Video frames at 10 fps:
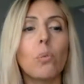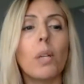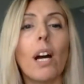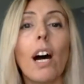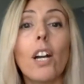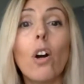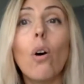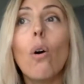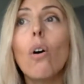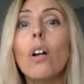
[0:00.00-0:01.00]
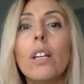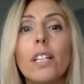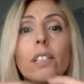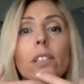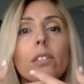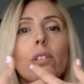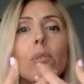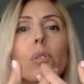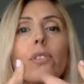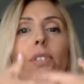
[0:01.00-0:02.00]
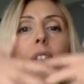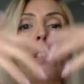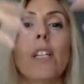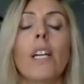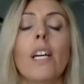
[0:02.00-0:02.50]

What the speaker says: we are all interwoven